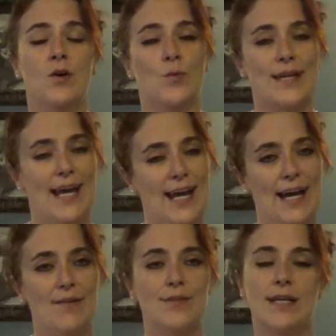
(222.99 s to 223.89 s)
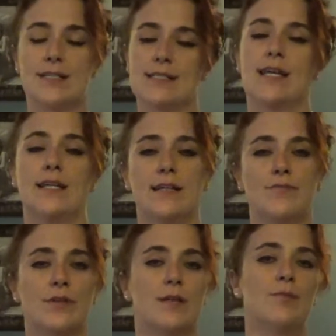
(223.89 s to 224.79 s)
We have not decided
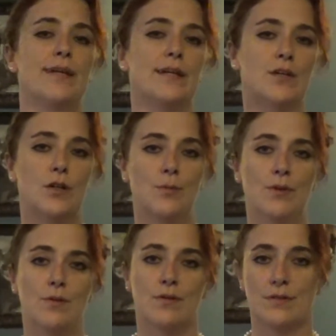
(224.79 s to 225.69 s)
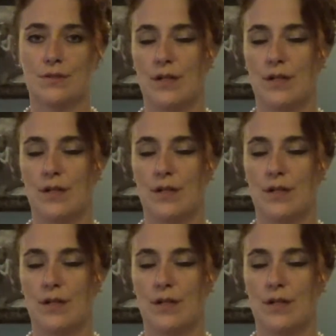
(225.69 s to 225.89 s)
if we're going to play a global,